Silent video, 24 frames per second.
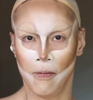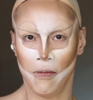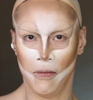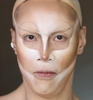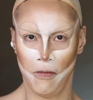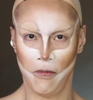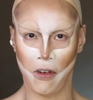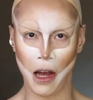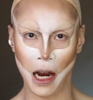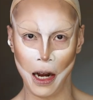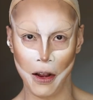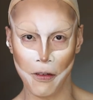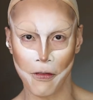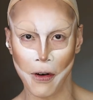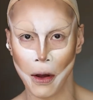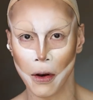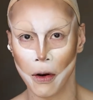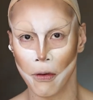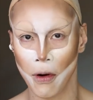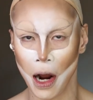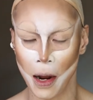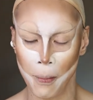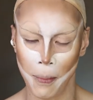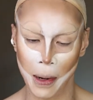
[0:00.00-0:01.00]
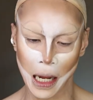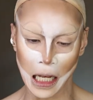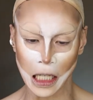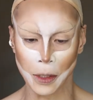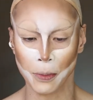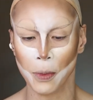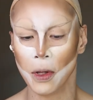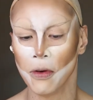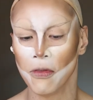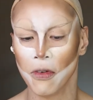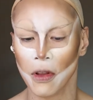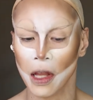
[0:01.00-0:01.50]
finally found the right
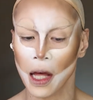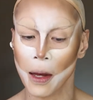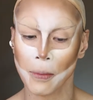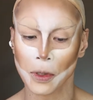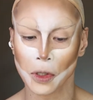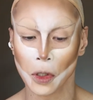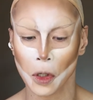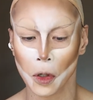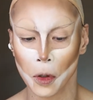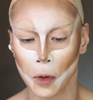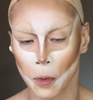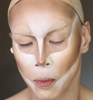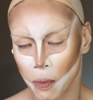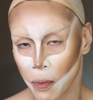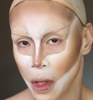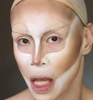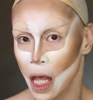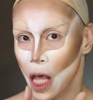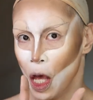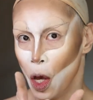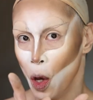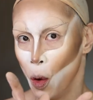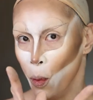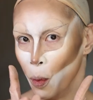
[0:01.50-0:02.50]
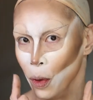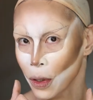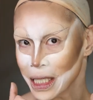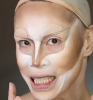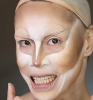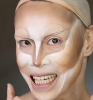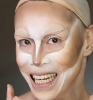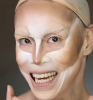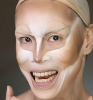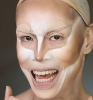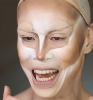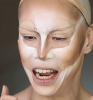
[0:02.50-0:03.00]
placement for them, so we'll
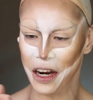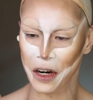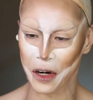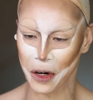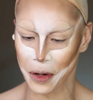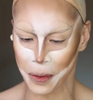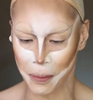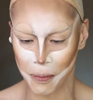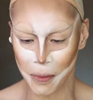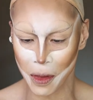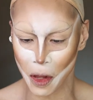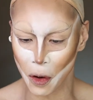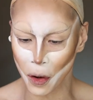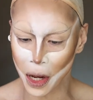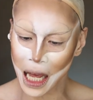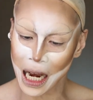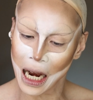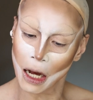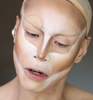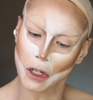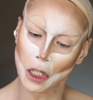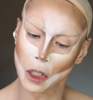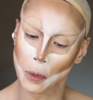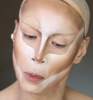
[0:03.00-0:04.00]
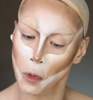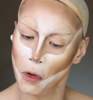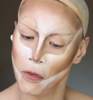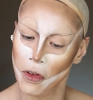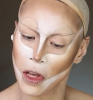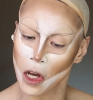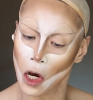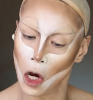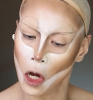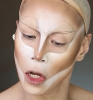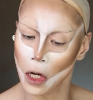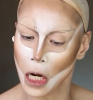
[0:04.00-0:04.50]
see later. Okay, now she's moving
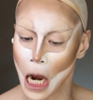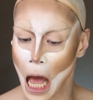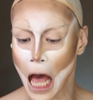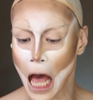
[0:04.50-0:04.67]
on